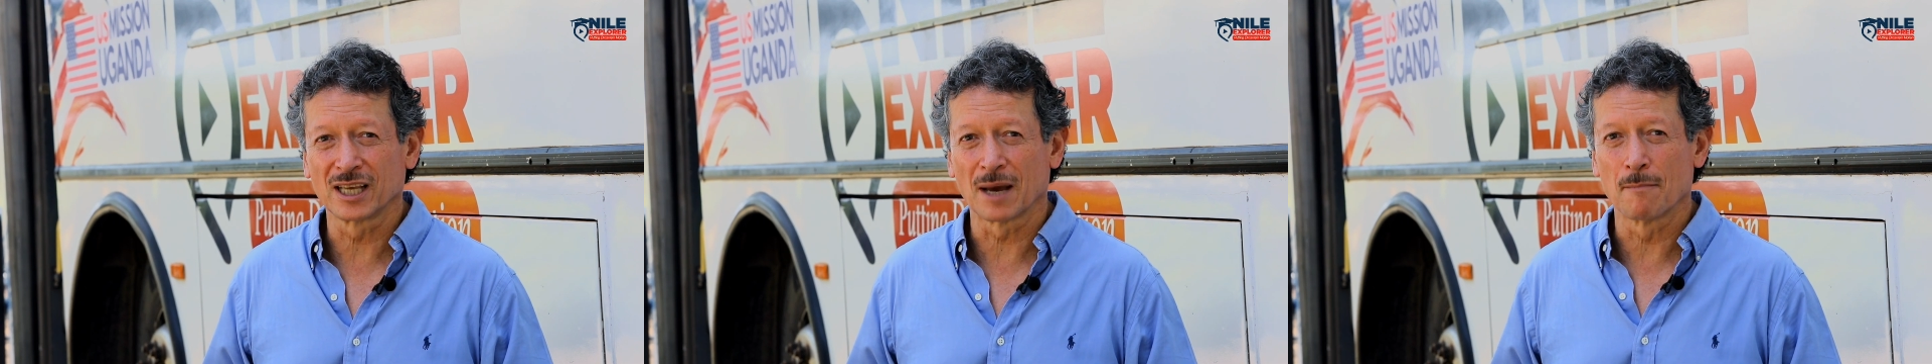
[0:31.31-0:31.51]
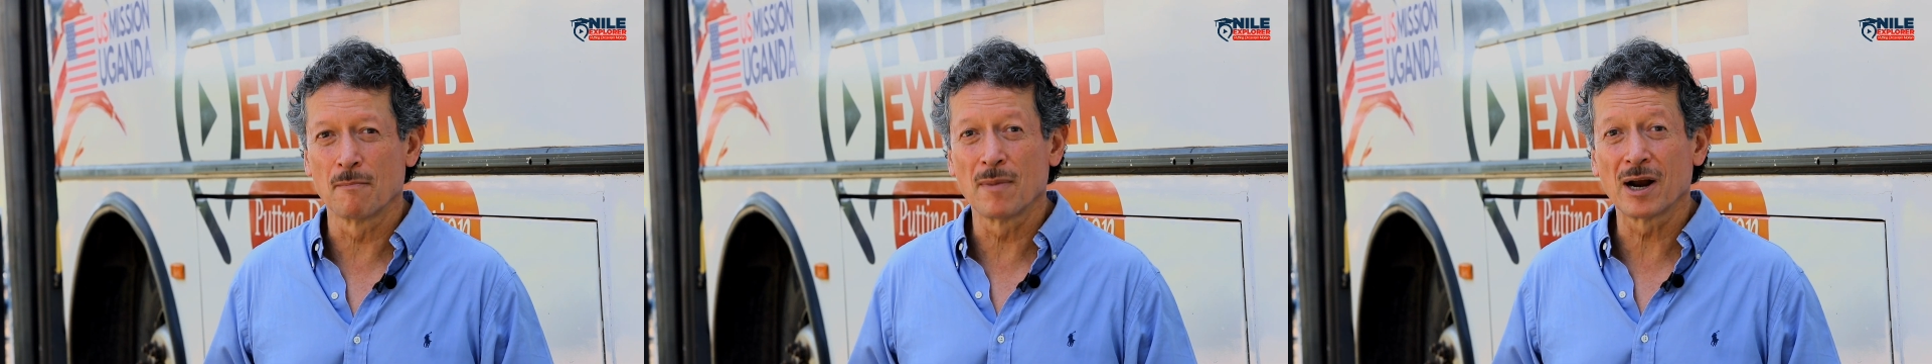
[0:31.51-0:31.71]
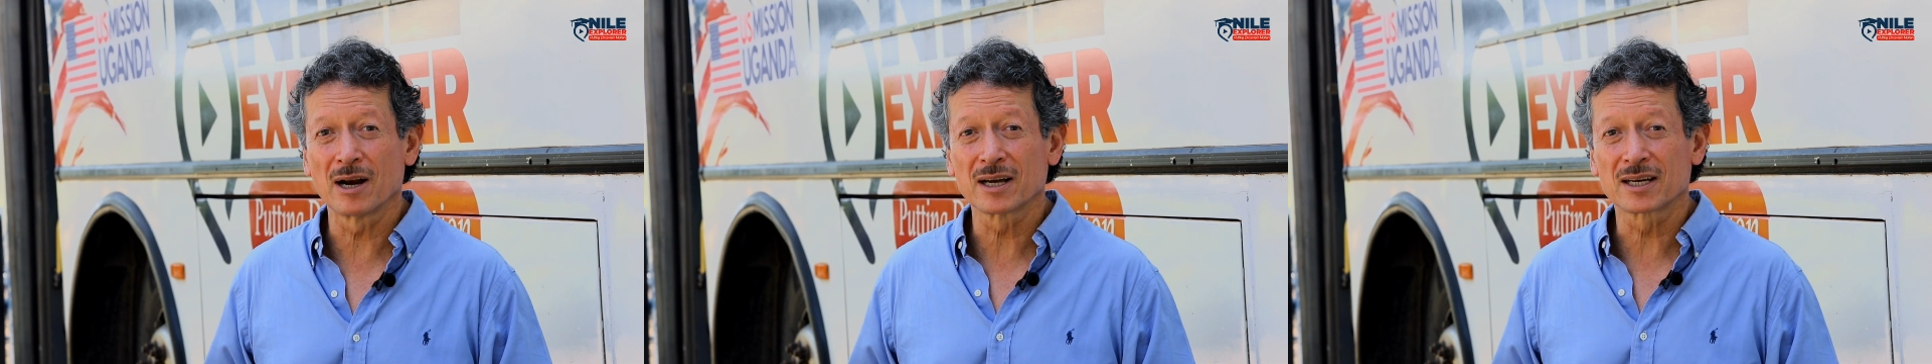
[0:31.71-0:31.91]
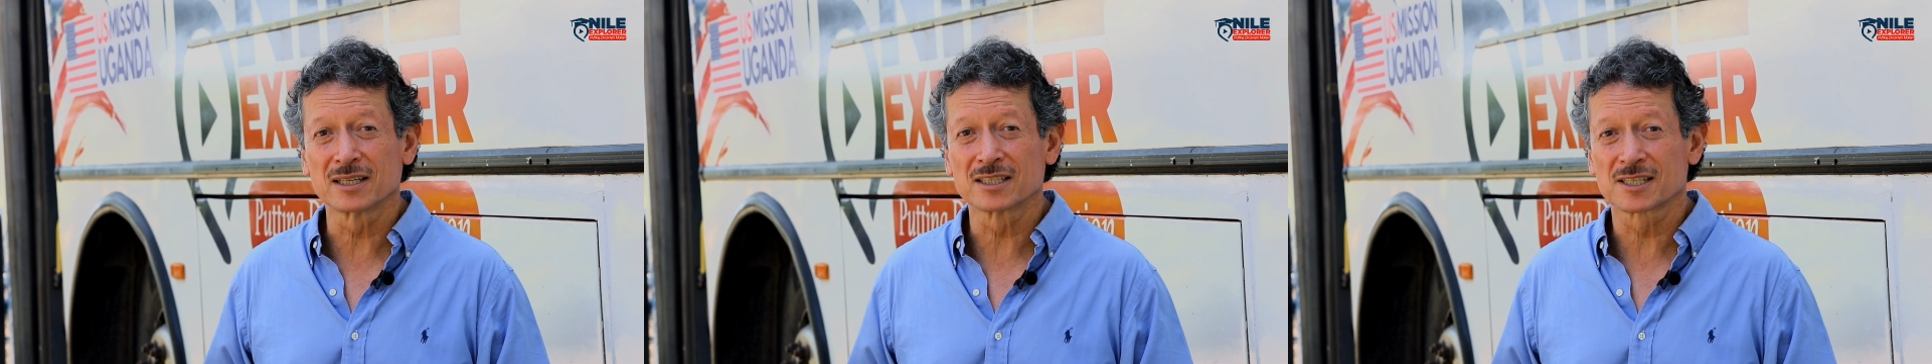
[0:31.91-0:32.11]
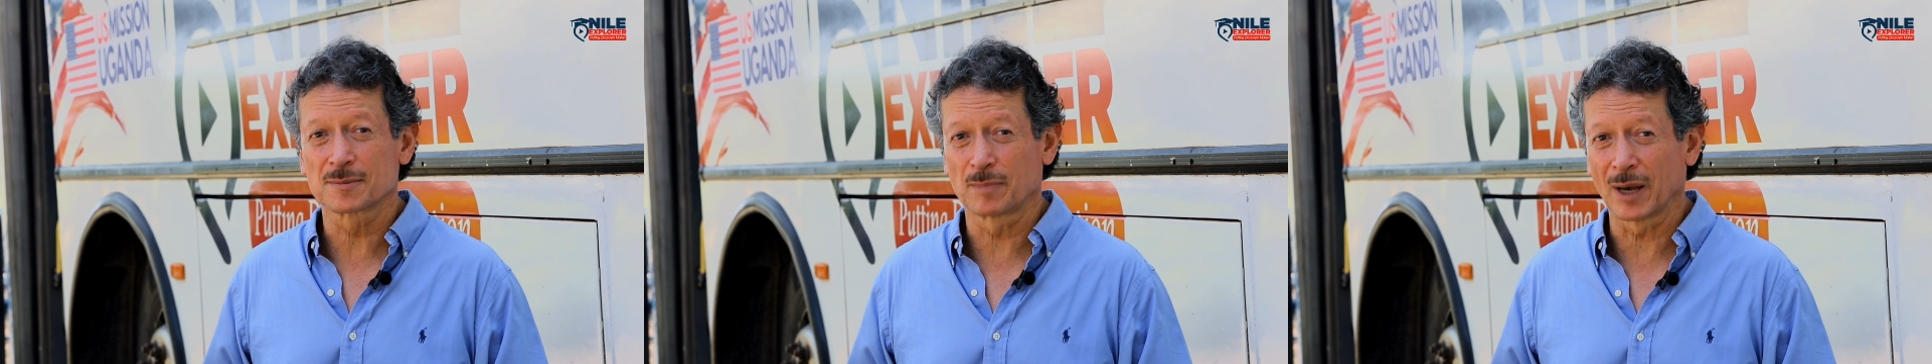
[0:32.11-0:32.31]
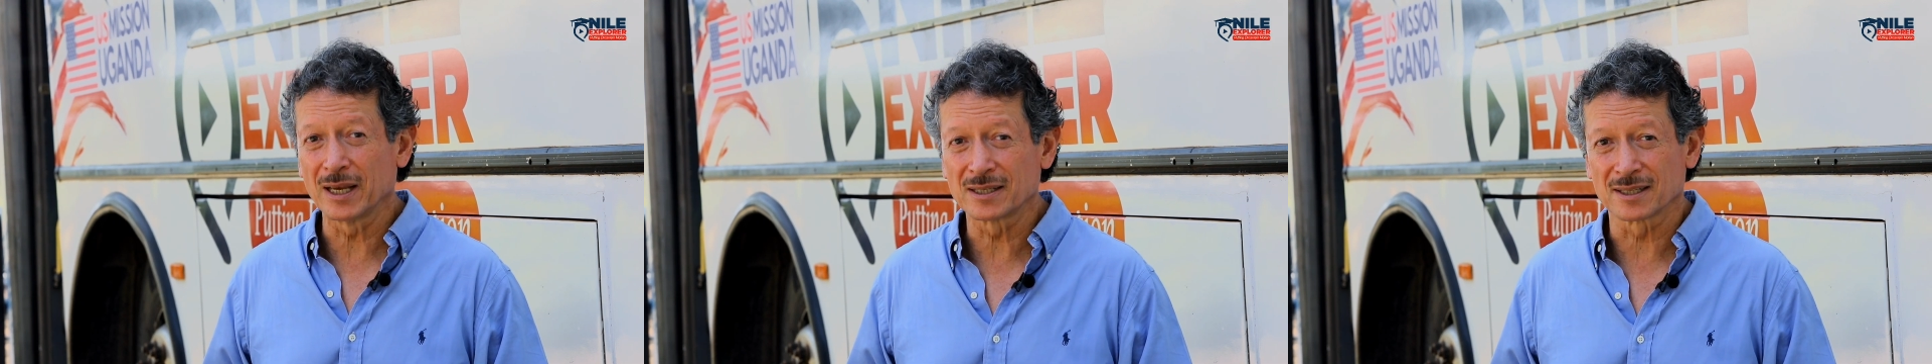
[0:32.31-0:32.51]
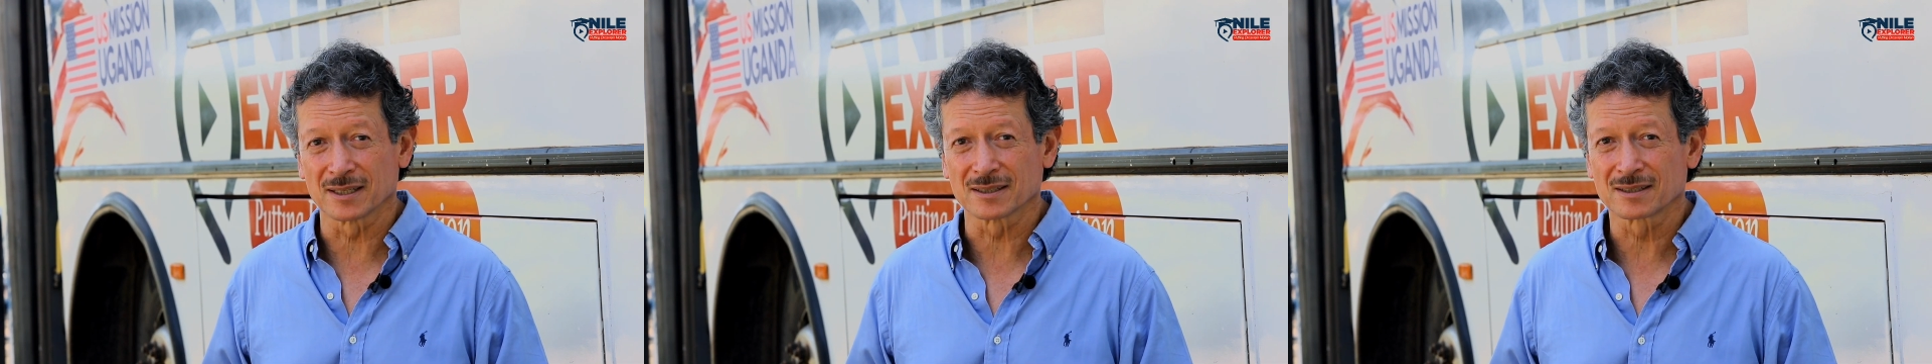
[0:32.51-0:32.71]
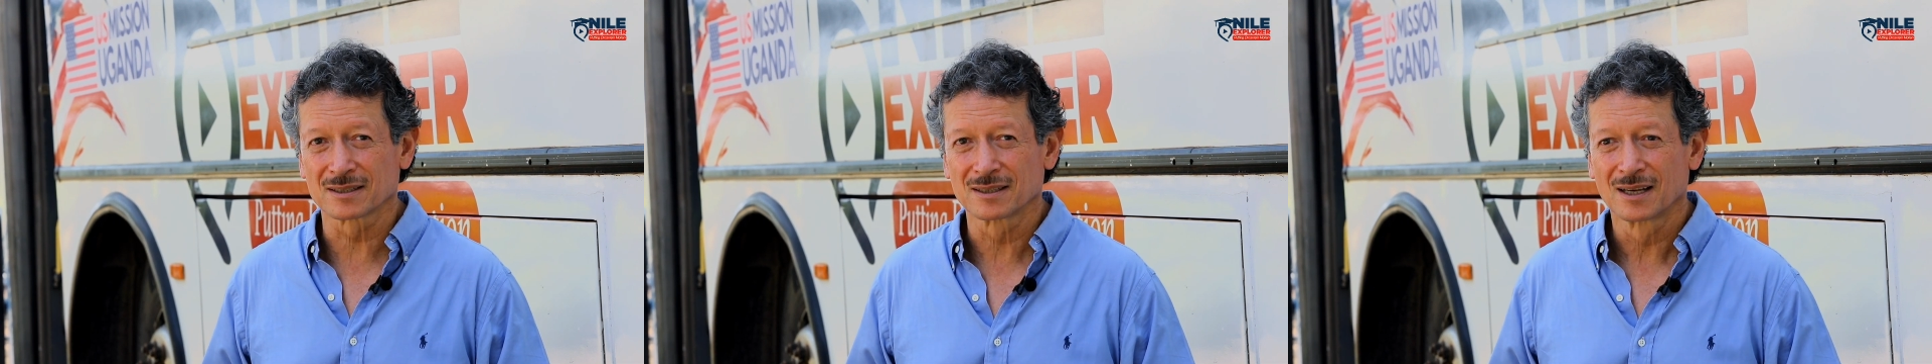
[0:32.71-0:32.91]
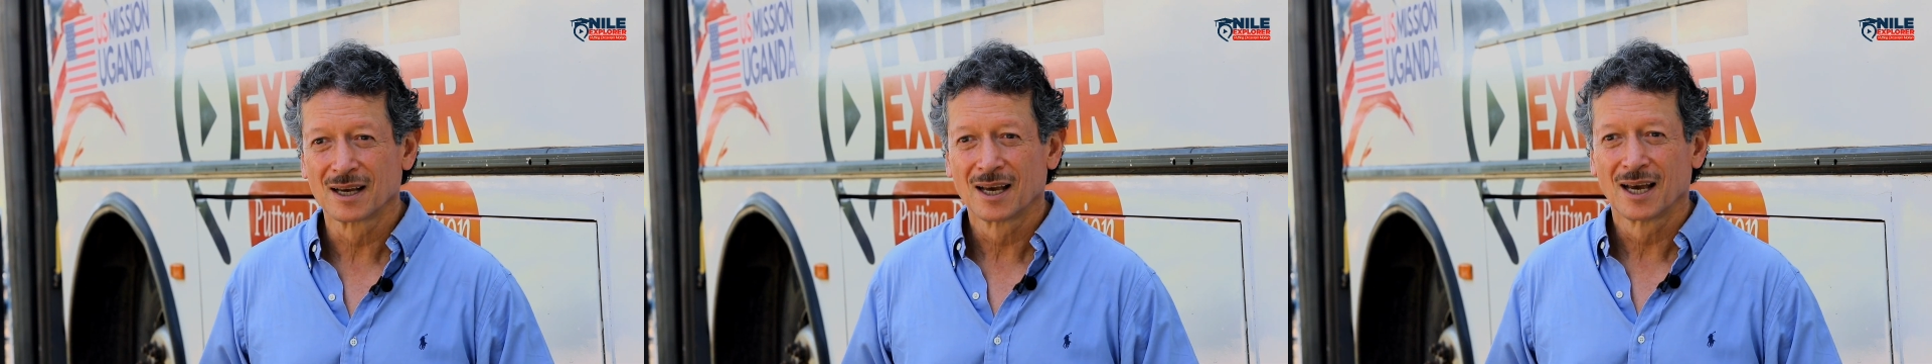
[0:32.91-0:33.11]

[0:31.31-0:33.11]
the American Spaces,